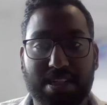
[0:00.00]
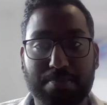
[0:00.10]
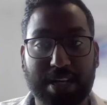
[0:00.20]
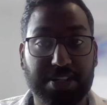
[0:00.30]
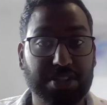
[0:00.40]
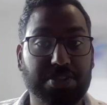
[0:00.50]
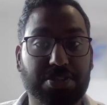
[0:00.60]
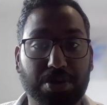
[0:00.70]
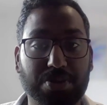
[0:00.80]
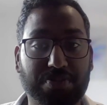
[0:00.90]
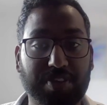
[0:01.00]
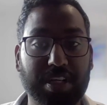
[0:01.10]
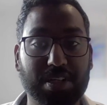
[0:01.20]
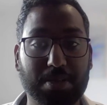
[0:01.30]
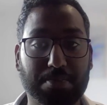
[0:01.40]
that patients don't
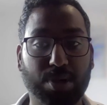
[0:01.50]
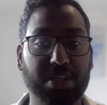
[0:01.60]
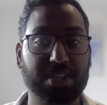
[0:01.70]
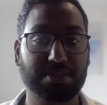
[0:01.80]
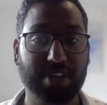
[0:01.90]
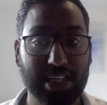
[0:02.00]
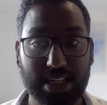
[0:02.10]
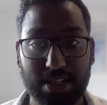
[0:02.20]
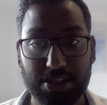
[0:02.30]
feel the brunt of any